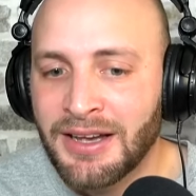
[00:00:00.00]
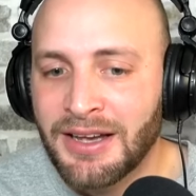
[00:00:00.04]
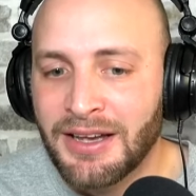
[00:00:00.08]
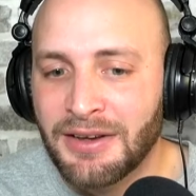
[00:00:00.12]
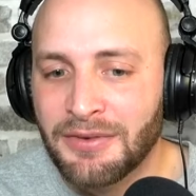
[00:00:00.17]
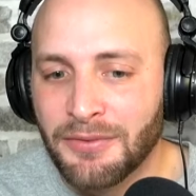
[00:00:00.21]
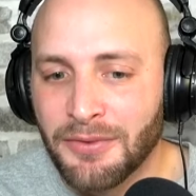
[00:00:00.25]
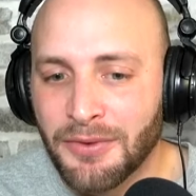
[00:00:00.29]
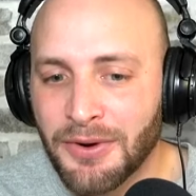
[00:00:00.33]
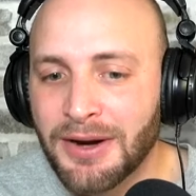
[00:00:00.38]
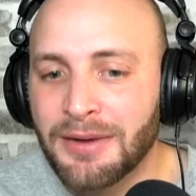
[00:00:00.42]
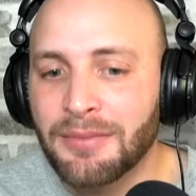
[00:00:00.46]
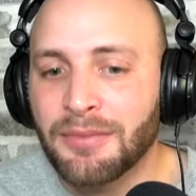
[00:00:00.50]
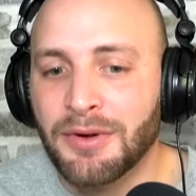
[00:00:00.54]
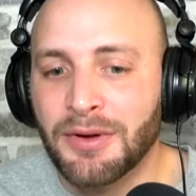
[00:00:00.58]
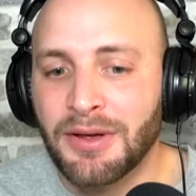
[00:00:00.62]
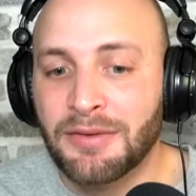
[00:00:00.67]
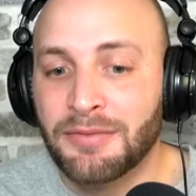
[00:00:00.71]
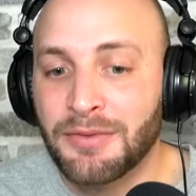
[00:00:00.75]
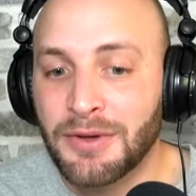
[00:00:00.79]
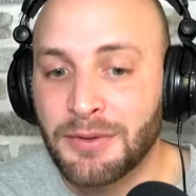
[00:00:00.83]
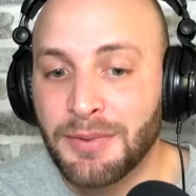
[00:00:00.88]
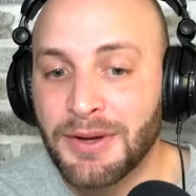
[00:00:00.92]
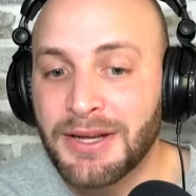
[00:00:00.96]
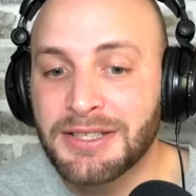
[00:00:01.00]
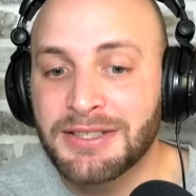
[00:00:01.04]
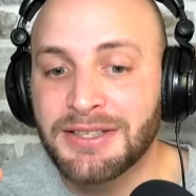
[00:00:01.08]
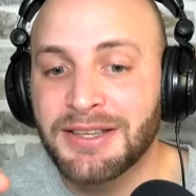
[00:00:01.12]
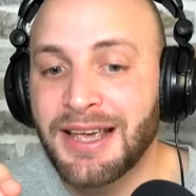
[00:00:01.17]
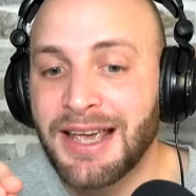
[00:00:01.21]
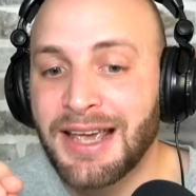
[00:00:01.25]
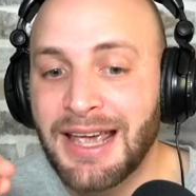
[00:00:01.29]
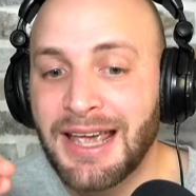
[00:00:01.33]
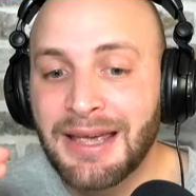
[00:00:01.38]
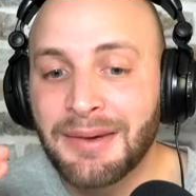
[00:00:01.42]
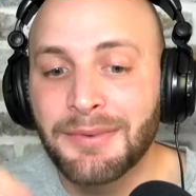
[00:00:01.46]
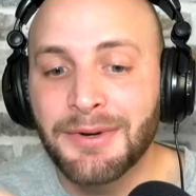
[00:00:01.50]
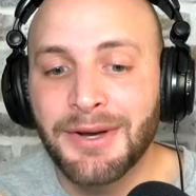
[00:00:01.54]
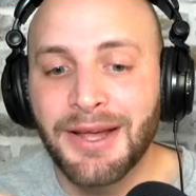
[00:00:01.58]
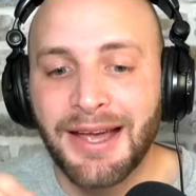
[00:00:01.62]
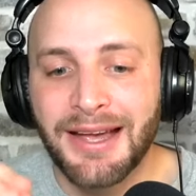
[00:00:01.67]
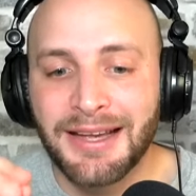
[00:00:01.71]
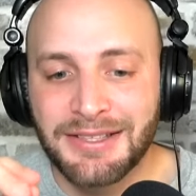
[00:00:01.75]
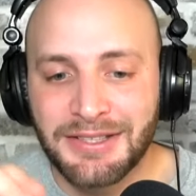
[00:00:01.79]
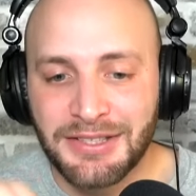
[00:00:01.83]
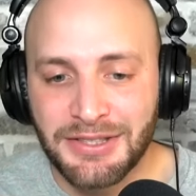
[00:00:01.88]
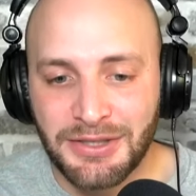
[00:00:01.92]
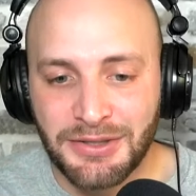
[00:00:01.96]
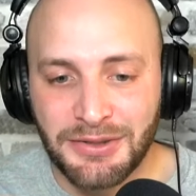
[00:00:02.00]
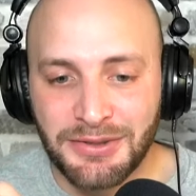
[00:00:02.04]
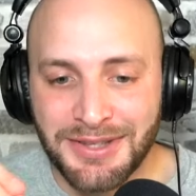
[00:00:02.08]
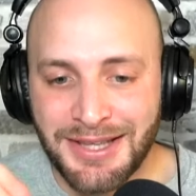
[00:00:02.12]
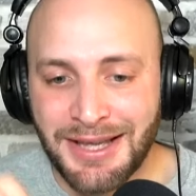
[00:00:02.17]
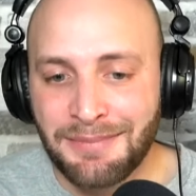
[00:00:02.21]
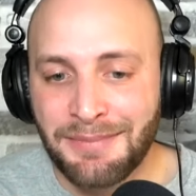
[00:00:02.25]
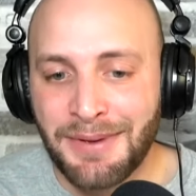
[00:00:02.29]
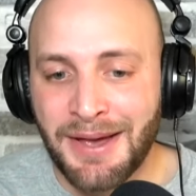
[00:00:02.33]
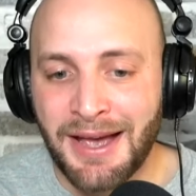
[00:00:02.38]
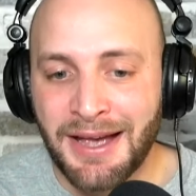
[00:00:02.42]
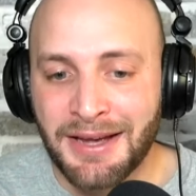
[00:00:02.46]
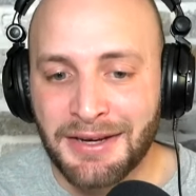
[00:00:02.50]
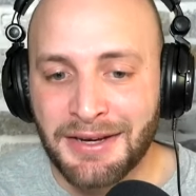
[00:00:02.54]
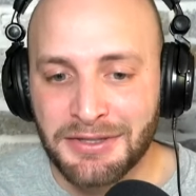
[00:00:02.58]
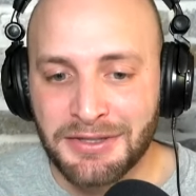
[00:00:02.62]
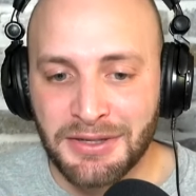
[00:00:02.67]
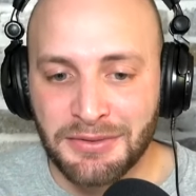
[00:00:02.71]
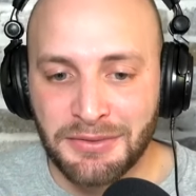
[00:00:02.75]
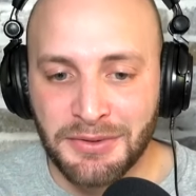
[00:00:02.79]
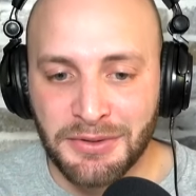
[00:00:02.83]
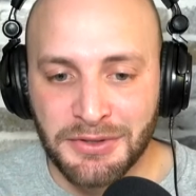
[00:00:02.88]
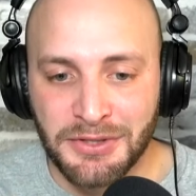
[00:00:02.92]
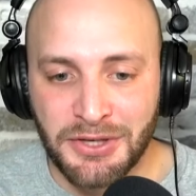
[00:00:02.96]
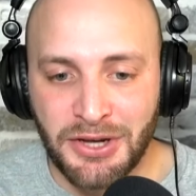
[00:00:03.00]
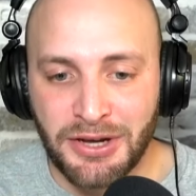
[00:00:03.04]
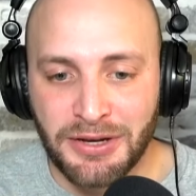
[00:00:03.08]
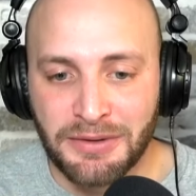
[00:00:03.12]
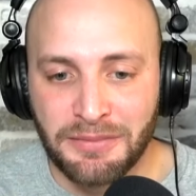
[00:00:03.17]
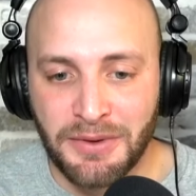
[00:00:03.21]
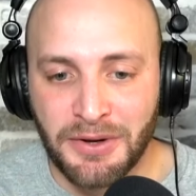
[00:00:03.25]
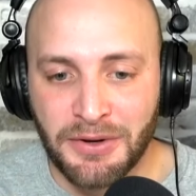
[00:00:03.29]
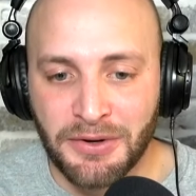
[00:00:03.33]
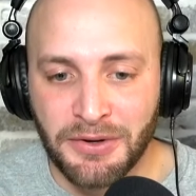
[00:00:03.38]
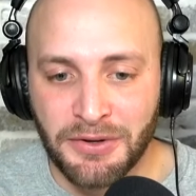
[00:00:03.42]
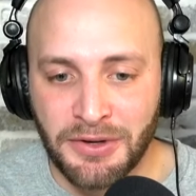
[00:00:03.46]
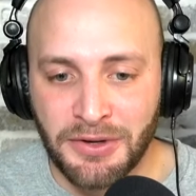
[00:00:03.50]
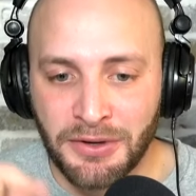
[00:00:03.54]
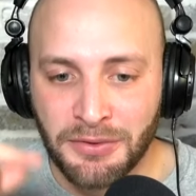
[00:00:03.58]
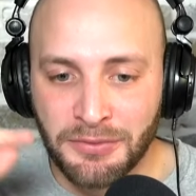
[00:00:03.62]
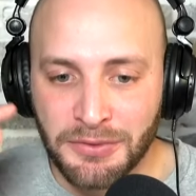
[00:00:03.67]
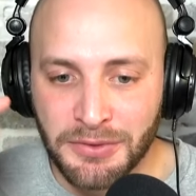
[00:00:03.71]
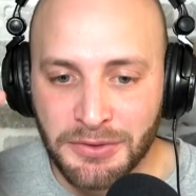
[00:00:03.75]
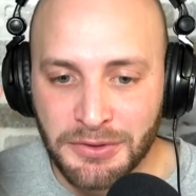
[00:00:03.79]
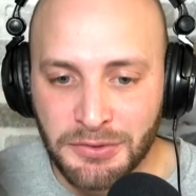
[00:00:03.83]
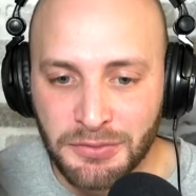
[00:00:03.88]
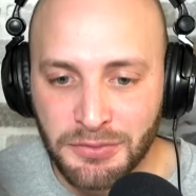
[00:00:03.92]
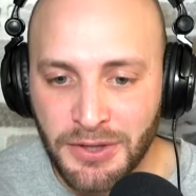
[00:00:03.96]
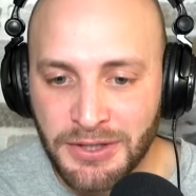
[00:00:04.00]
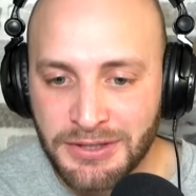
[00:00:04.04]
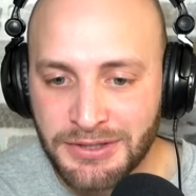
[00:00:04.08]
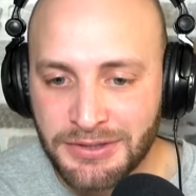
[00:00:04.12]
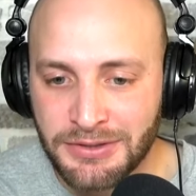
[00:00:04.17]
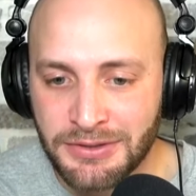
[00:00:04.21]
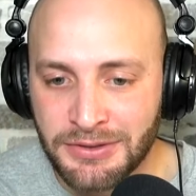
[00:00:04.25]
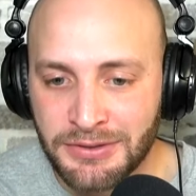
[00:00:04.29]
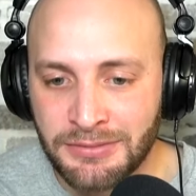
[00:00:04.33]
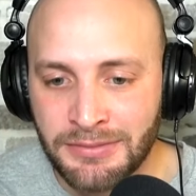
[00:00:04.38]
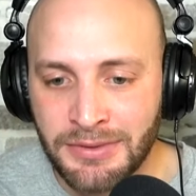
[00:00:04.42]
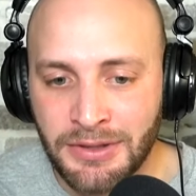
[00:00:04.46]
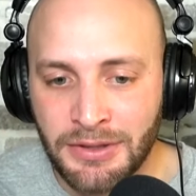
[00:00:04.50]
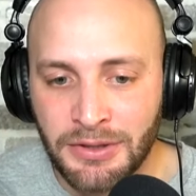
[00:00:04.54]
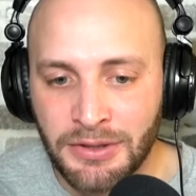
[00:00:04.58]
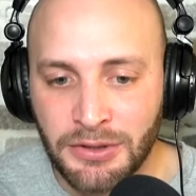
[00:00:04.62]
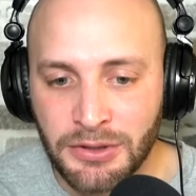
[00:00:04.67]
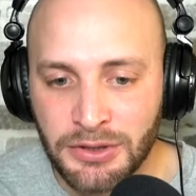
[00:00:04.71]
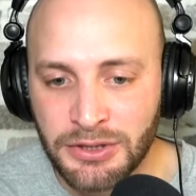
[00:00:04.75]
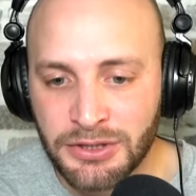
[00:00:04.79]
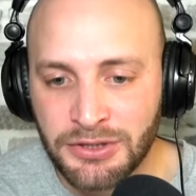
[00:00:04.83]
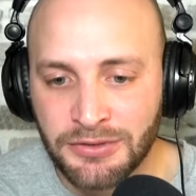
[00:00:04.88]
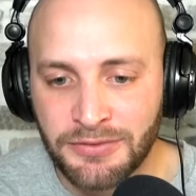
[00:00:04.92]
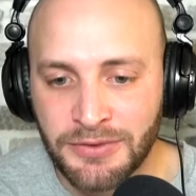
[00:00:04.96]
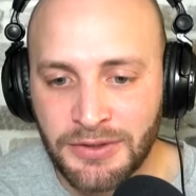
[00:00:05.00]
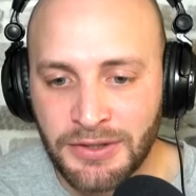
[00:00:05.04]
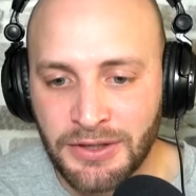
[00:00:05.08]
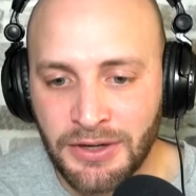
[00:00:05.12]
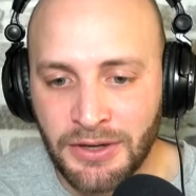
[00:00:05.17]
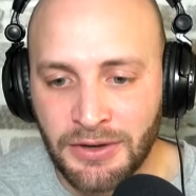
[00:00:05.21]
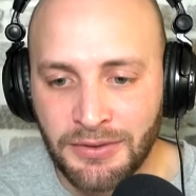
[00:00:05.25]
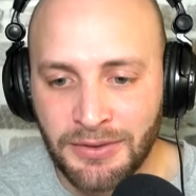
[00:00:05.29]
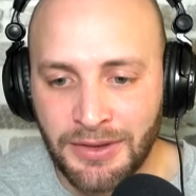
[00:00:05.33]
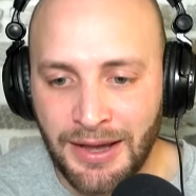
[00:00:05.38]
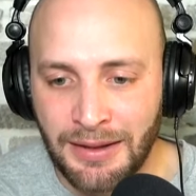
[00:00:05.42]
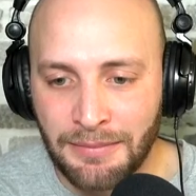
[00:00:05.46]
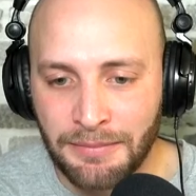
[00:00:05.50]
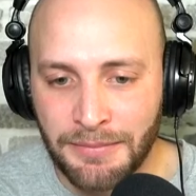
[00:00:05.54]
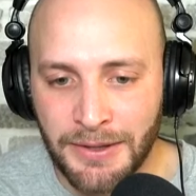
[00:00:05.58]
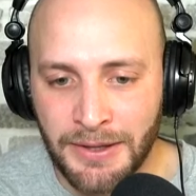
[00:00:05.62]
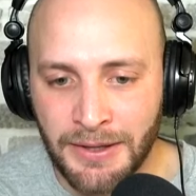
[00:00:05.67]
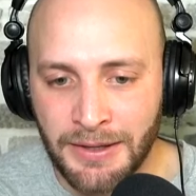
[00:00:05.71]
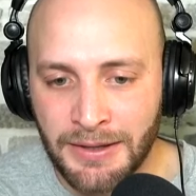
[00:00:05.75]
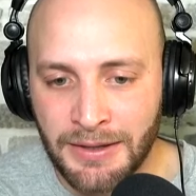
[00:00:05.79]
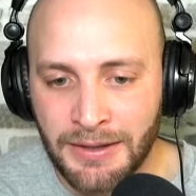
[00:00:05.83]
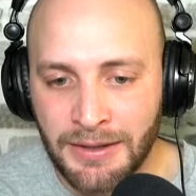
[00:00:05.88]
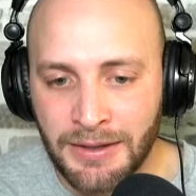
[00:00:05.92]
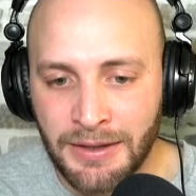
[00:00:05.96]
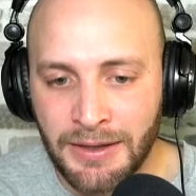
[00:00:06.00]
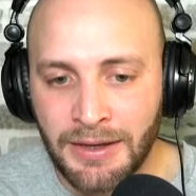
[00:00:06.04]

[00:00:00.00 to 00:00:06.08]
if you're basically able to execute that package that we were talking about earlier, where it's Russell, Hood-Schifino, and that pick,